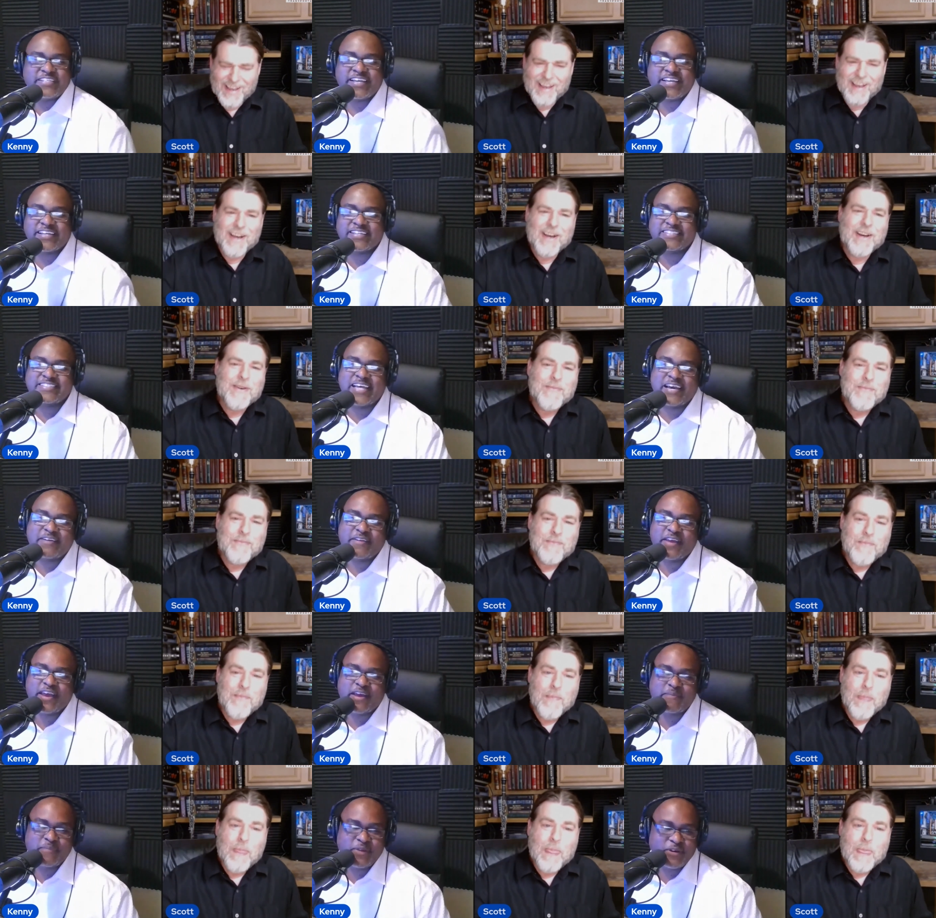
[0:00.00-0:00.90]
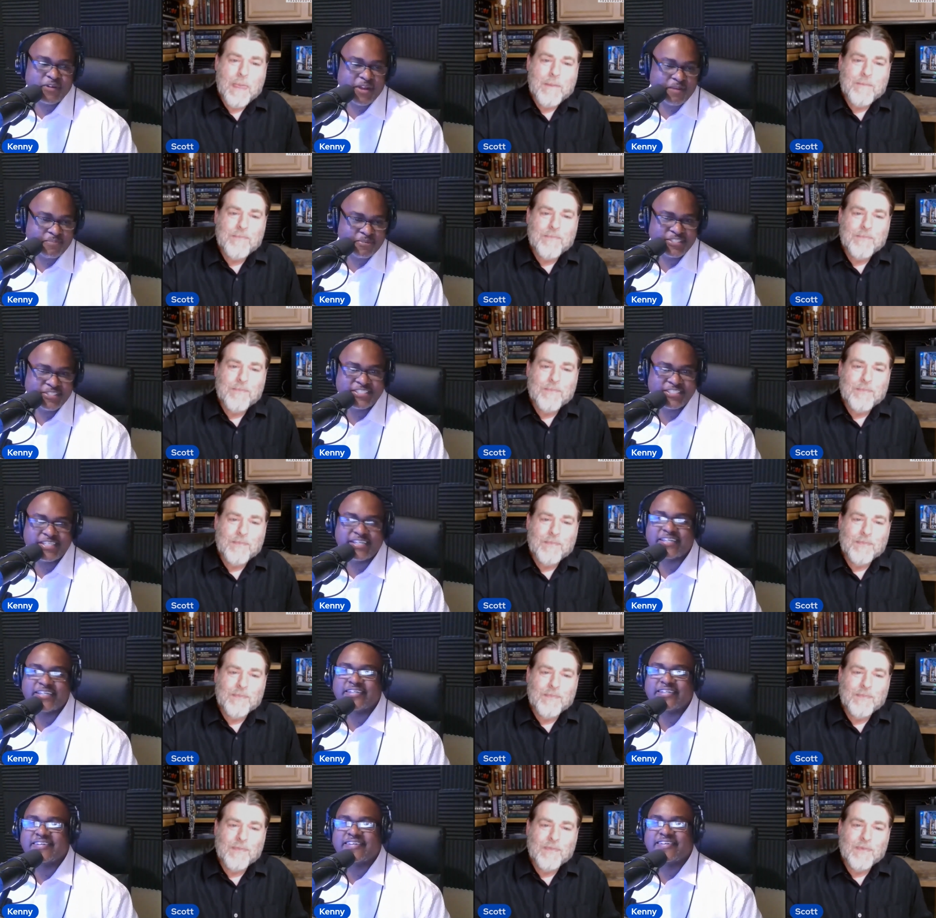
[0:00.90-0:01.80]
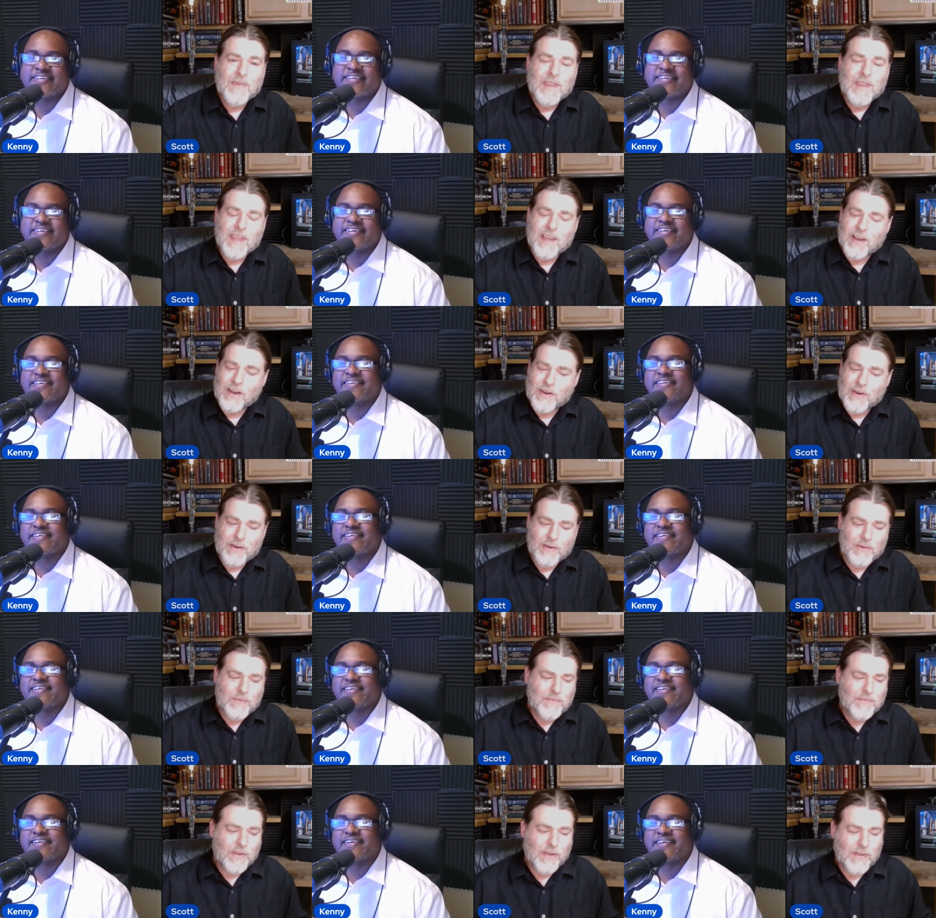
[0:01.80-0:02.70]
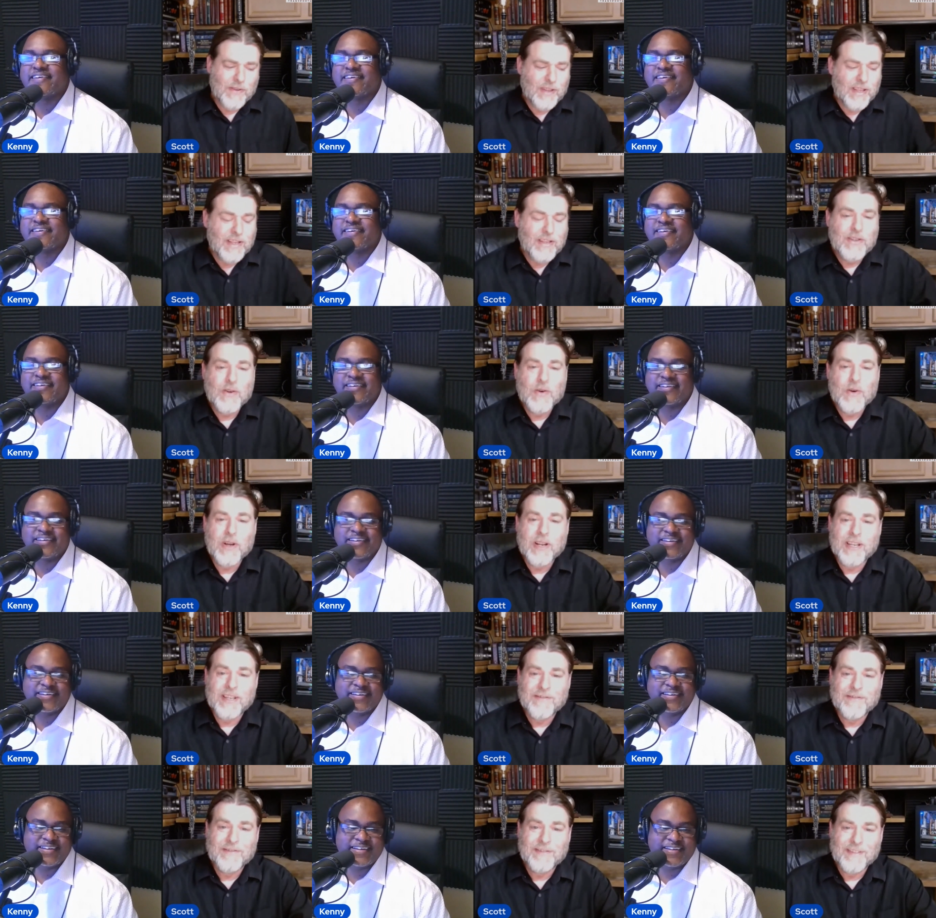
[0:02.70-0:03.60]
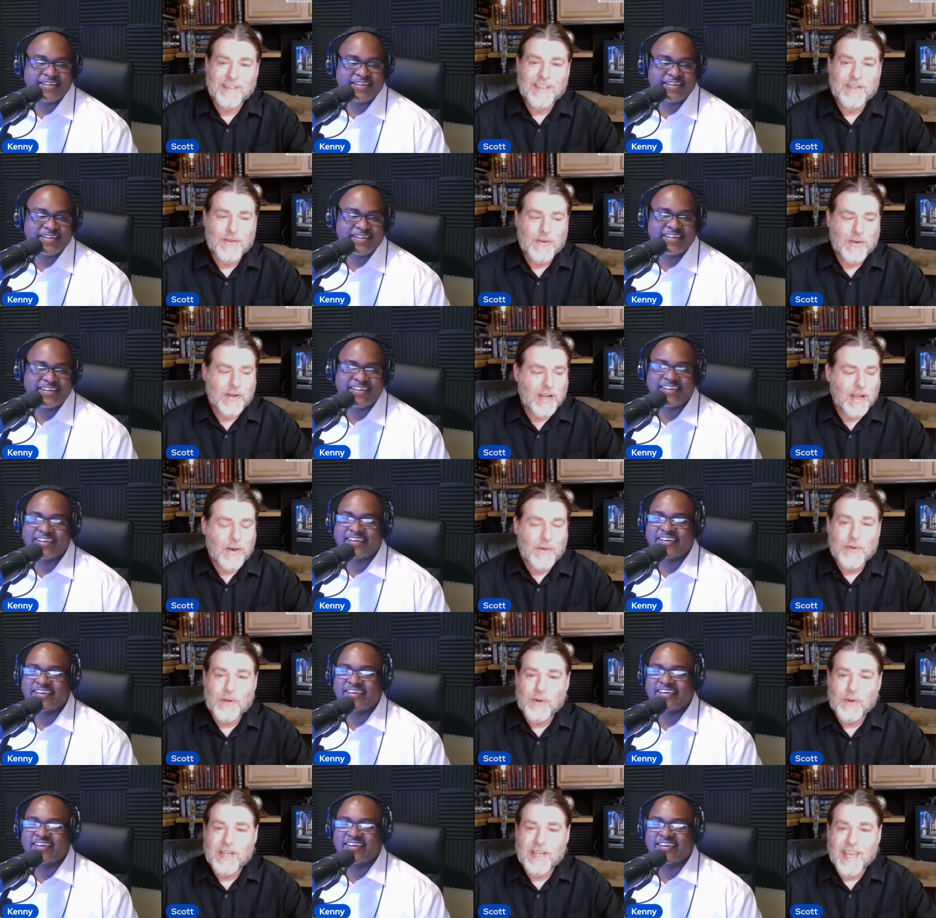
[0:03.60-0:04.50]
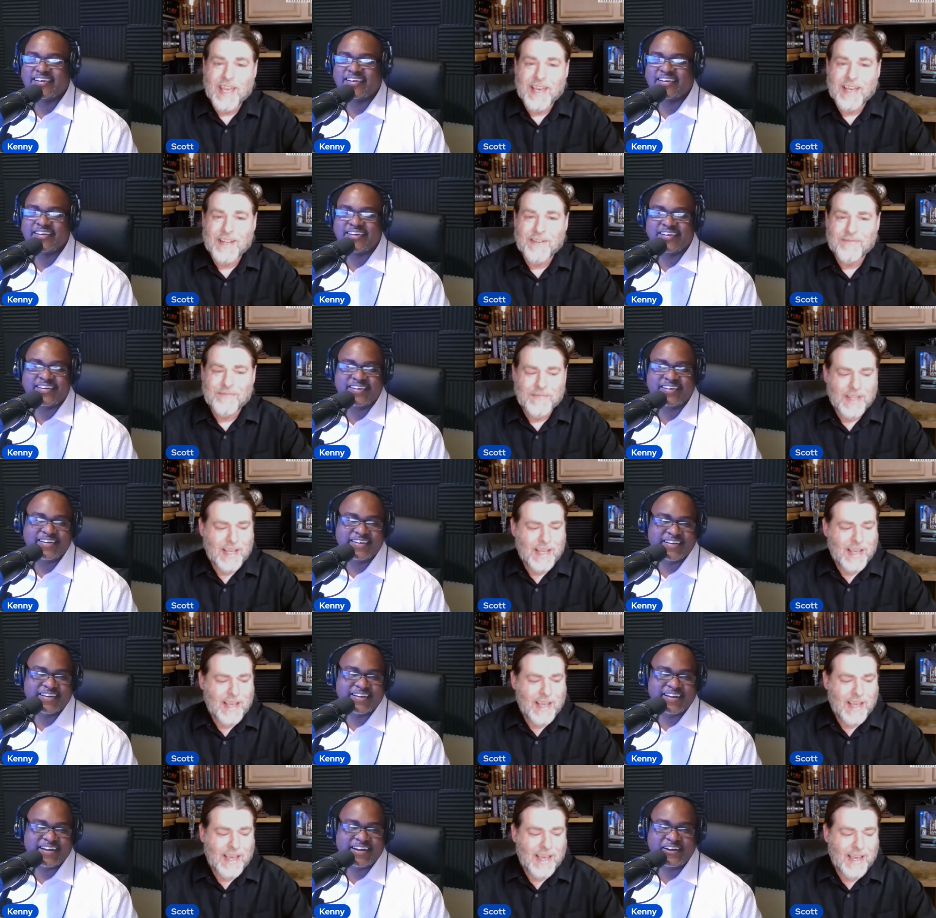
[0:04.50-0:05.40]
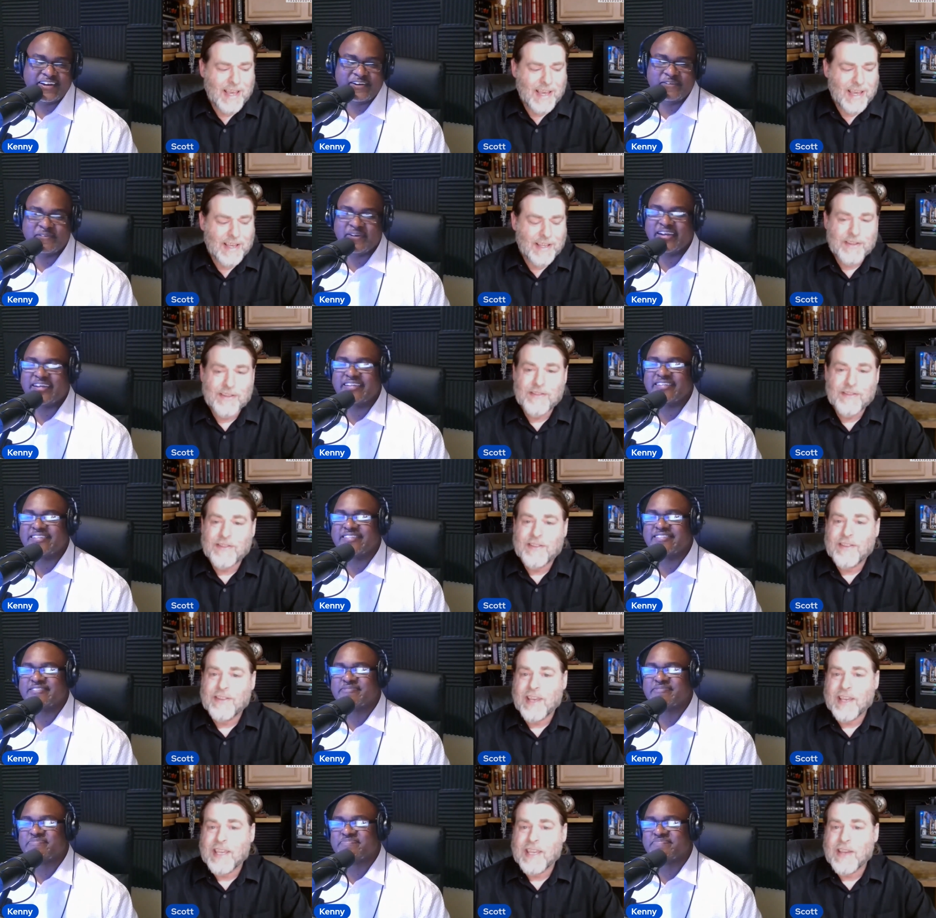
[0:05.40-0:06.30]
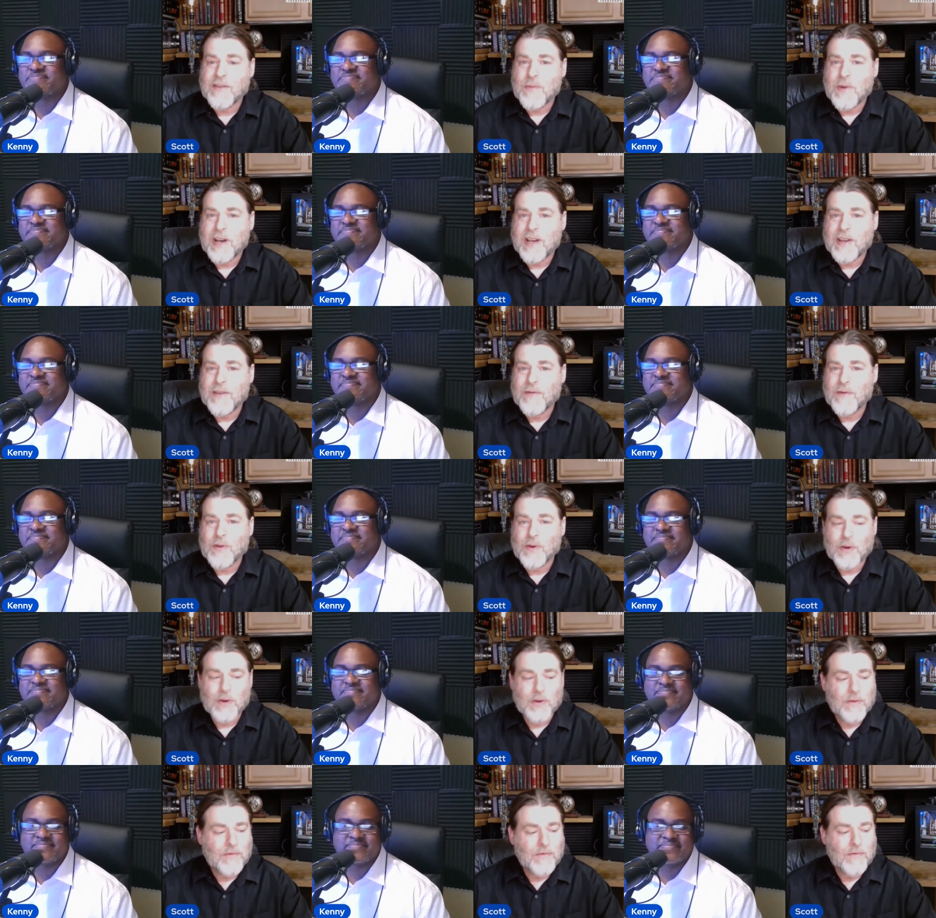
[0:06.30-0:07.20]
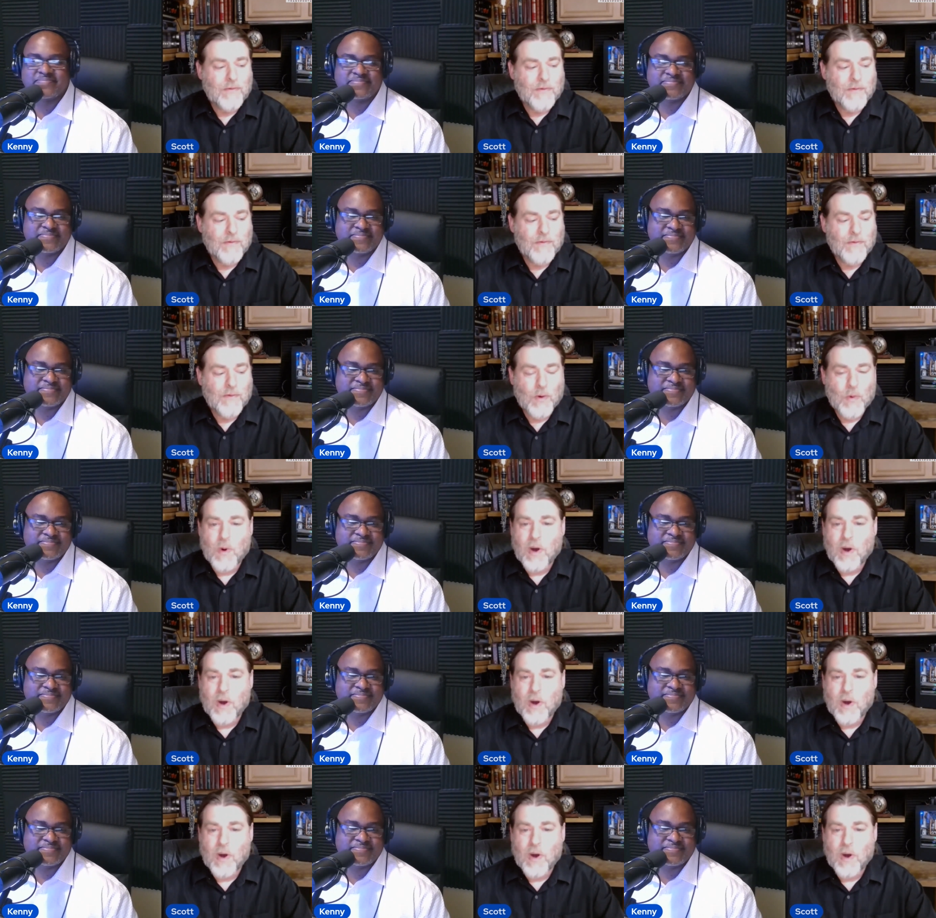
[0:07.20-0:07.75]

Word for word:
Speaker 1: taking the time to have me on. I appreciate it.
Speaker 2: Oh, enjoyed it. Enjoyed it. Hope to do it again. All and right. thank you everybody for for